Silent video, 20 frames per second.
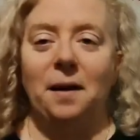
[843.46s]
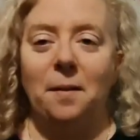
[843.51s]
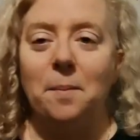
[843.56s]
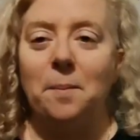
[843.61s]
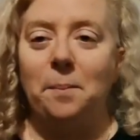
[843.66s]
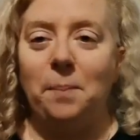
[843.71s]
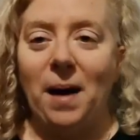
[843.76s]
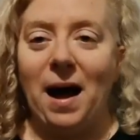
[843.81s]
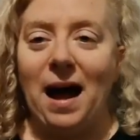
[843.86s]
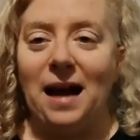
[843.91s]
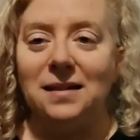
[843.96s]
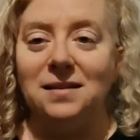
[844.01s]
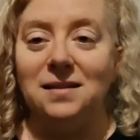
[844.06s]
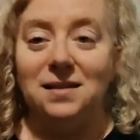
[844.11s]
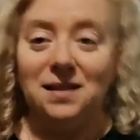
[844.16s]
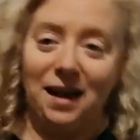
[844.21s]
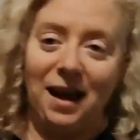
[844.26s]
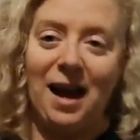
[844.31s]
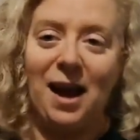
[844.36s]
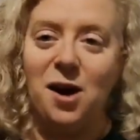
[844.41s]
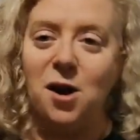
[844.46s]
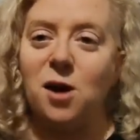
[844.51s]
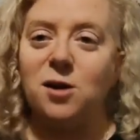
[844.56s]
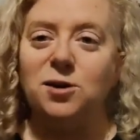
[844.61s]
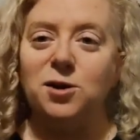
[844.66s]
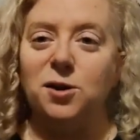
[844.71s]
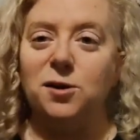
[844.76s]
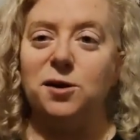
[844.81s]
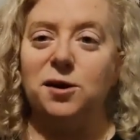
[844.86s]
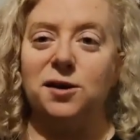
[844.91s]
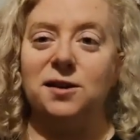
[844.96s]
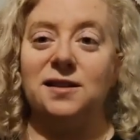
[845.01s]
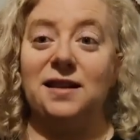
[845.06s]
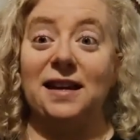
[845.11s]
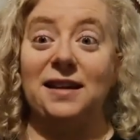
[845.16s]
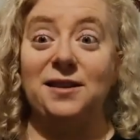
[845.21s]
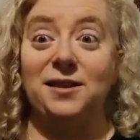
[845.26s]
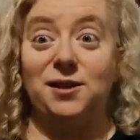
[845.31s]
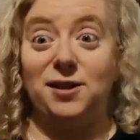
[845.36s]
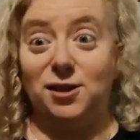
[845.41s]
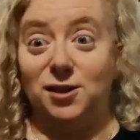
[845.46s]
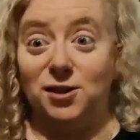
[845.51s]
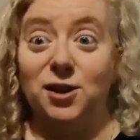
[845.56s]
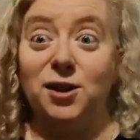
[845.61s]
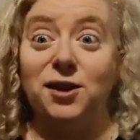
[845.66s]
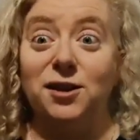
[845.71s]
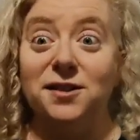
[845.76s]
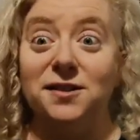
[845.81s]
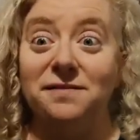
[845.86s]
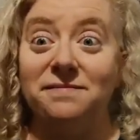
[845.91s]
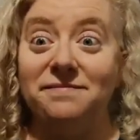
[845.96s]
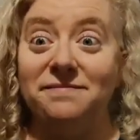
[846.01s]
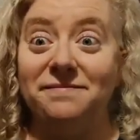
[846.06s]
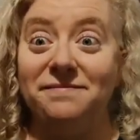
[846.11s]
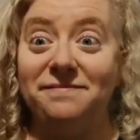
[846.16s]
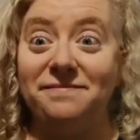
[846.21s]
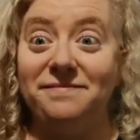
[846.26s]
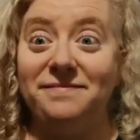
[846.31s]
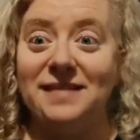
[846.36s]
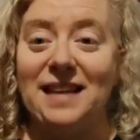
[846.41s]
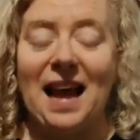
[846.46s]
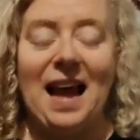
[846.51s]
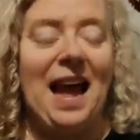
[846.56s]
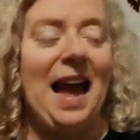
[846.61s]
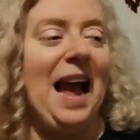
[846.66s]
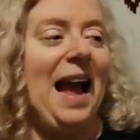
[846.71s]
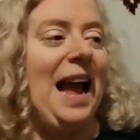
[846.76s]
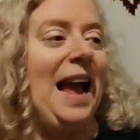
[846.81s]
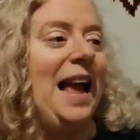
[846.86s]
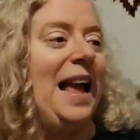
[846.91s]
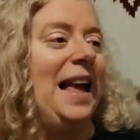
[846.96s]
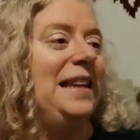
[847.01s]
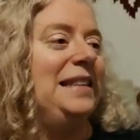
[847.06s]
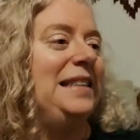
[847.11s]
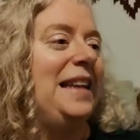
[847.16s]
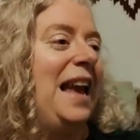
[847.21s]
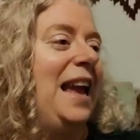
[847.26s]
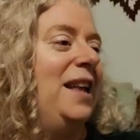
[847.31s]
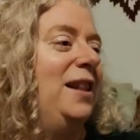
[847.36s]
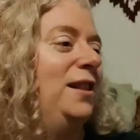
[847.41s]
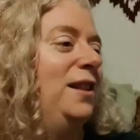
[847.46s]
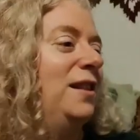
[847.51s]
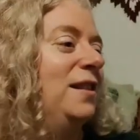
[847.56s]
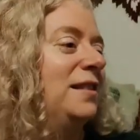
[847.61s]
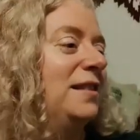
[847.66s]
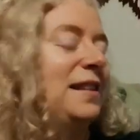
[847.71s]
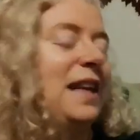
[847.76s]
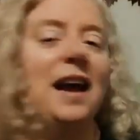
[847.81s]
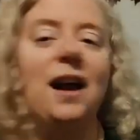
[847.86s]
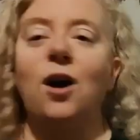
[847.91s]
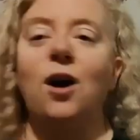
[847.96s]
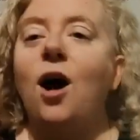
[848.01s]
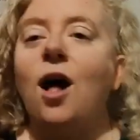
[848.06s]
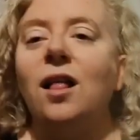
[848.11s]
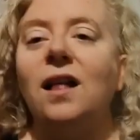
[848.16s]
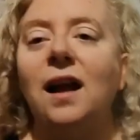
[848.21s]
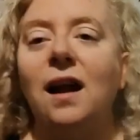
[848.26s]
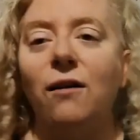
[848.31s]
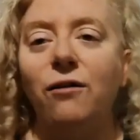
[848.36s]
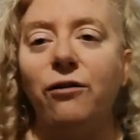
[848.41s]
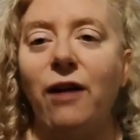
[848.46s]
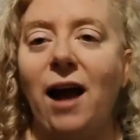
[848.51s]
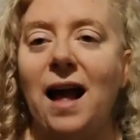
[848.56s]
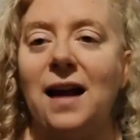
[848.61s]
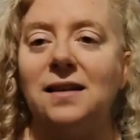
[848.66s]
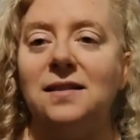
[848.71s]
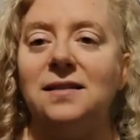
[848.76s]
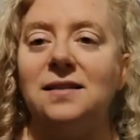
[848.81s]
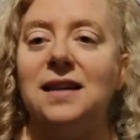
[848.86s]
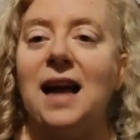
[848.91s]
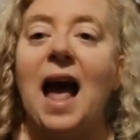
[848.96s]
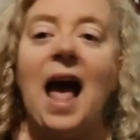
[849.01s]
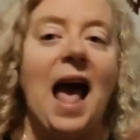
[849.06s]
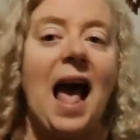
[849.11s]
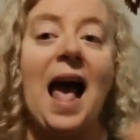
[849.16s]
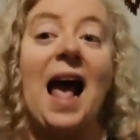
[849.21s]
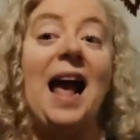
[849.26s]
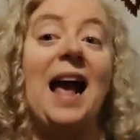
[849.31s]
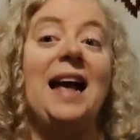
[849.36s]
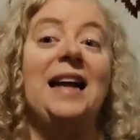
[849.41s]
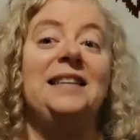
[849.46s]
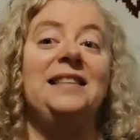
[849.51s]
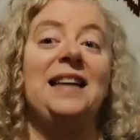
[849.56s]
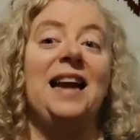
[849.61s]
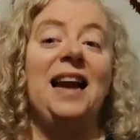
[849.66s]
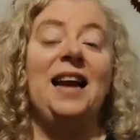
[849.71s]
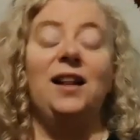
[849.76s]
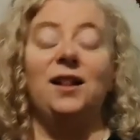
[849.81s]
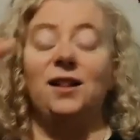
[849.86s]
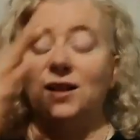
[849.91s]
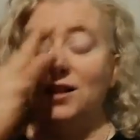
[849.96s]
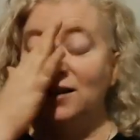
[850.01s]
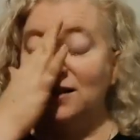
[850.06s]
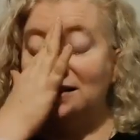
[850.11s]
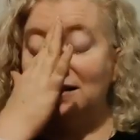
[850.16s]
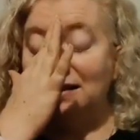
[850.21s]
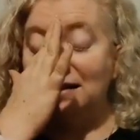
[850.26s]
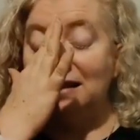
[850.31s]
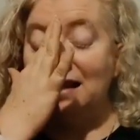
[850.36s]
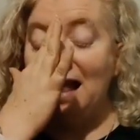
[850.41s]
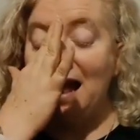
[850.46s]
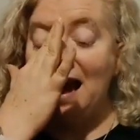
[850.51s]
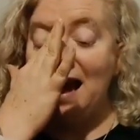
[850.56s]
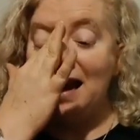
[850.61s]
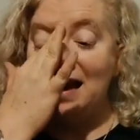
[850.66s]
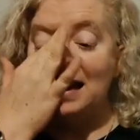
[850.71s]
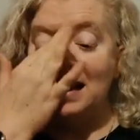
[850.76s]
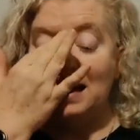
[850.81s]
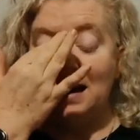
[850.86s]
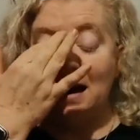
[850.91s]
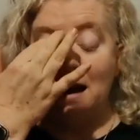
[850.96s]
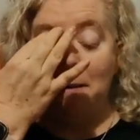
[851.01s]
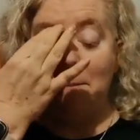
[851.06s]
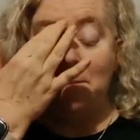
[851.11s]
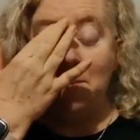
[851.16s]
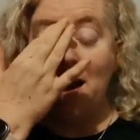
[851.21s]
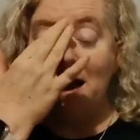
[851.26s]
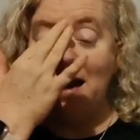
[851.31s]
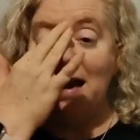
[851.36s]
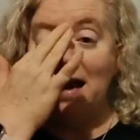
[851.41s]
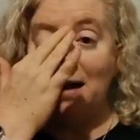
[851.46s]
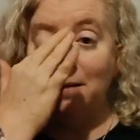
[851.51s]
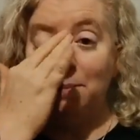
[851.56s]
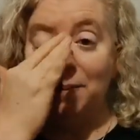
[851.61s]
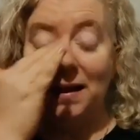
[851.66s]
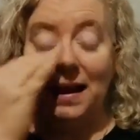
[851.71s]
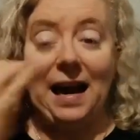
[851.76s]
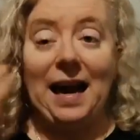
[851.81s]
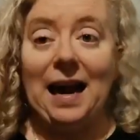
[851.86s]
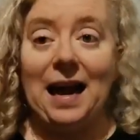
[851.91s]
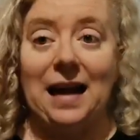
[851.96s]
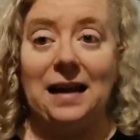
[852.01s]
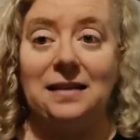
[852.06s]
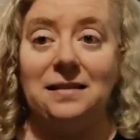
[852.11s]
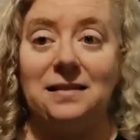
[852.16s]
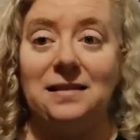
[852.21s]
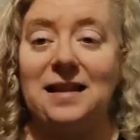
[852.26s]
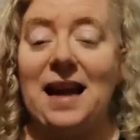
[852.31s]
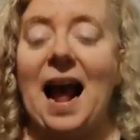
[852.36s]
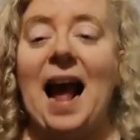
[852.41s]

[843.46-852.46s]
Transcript: But it also looks like dessert. And it looks like calling a friend. And it looks like making plans.